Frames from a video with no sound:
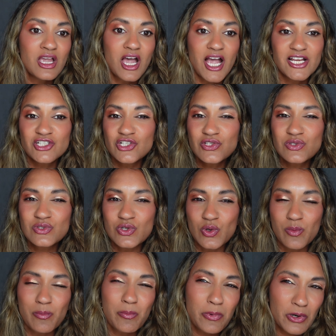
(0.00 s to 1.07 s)
I just don't
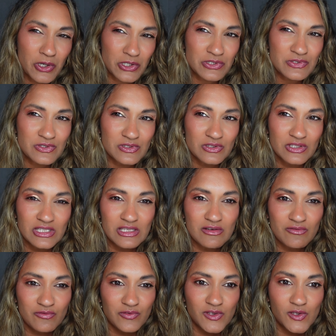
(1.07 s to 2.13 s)
personally
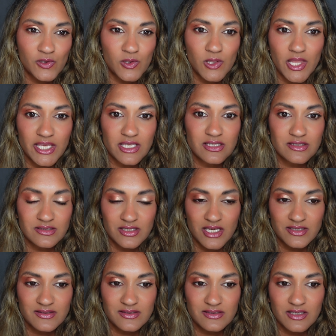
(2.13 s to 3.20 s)
feel like it's
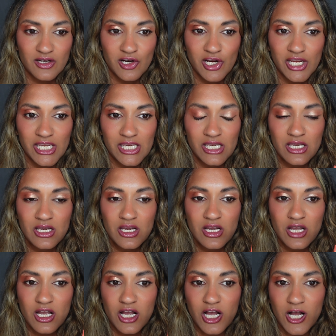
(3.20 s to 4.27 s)
necessary.
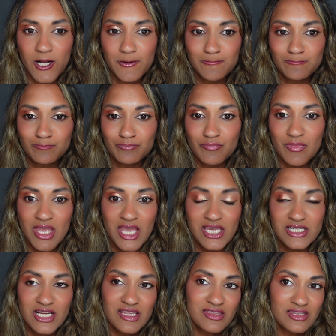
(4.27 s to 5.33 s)
And
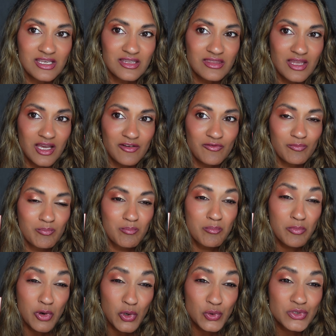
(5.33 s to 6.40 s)
I think that
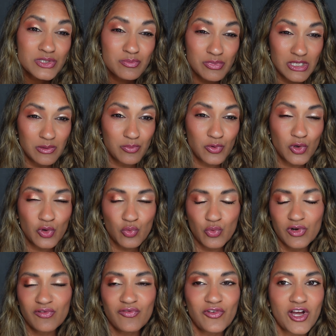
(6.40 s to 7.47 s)
most people
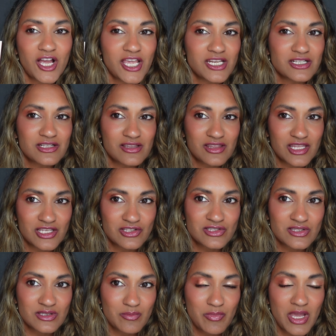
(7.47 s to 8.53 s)
would find
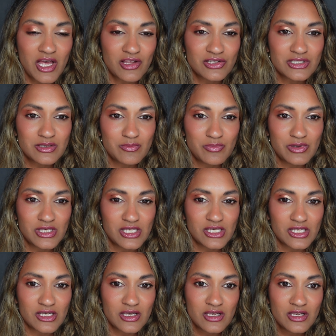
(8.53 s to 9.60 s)
this palette to
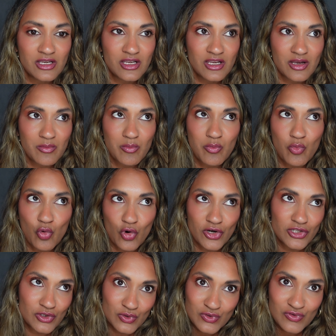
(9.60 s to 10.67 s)
be more
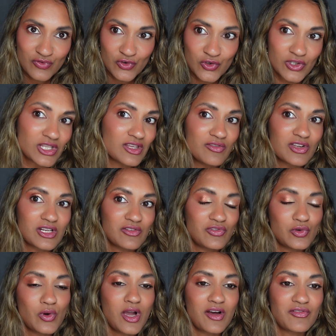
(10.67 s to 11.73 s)
useful even if
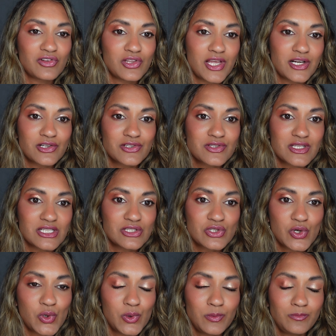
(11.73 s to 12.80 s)
you have a lighter skin
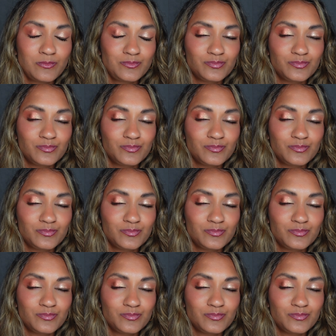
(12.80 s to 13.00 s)
tone.